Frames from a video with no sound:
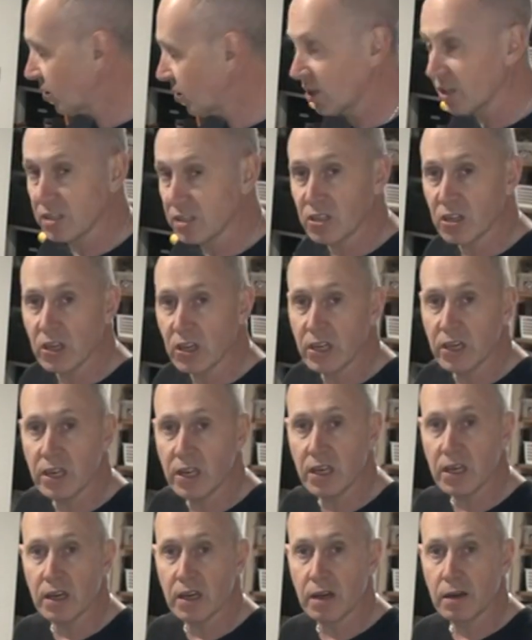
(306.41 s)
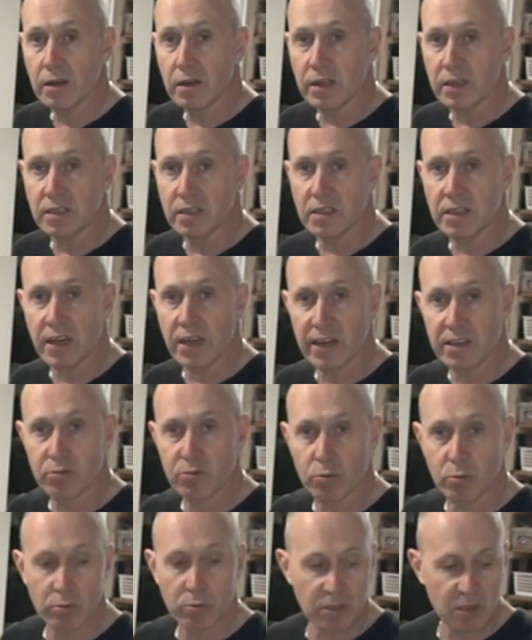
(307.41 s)
you can see here is the
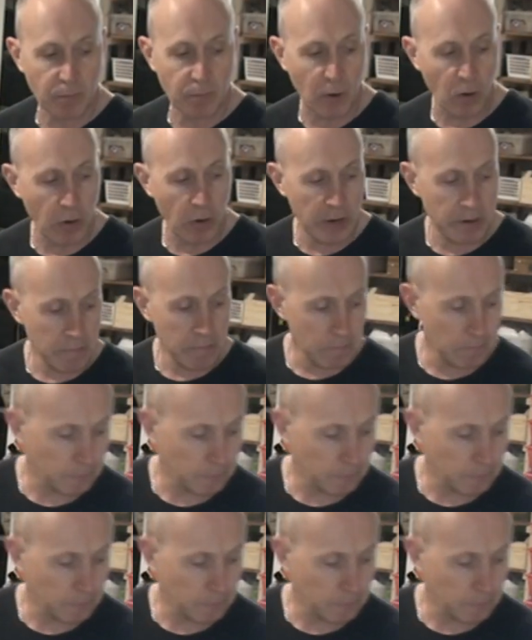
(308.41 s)
actual spine.